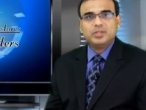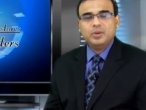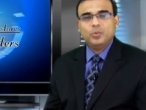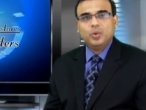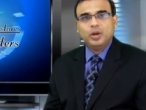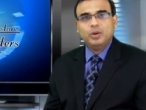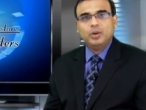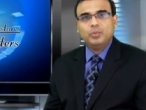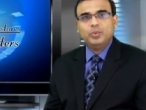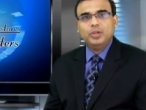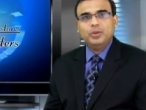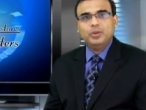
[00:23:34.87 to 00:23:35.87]

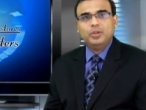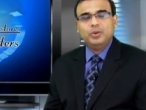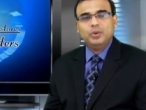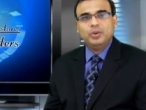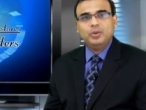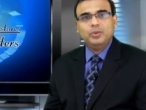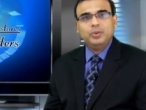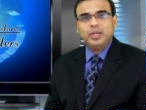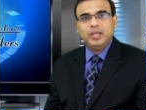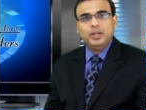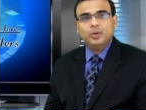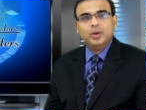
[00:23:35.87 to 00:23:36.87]
Uh, you, you,
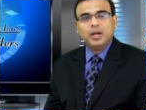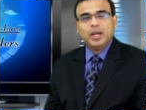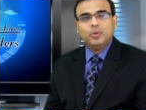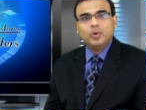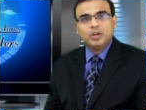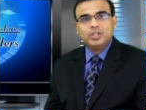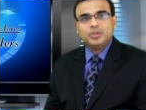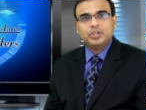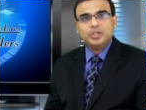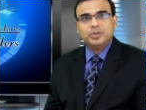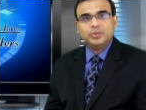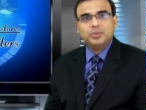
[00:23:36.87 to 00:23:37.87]
uh, you, I want you
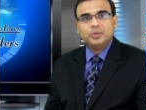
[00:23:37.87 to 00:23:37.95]
to do.